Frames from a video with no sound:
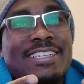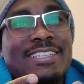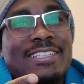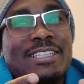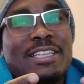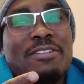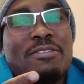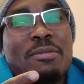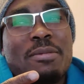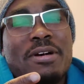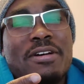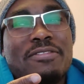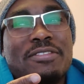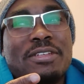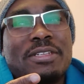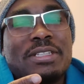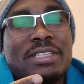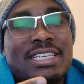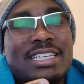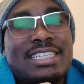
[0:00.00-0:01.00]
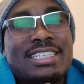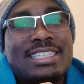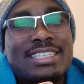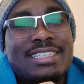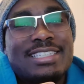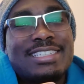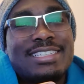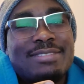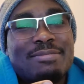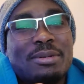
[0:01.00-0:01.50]
leave them off your list,
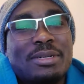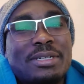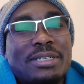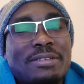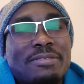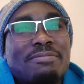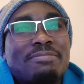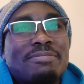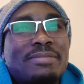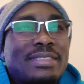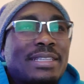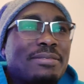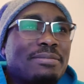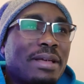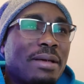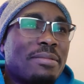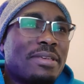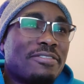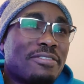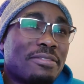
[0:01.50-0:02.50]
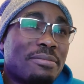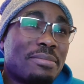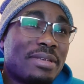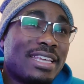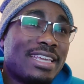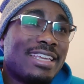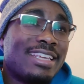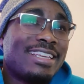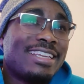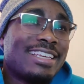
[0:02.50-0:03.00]
but I mean for
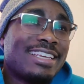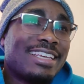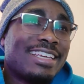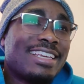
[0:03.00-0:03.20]
me,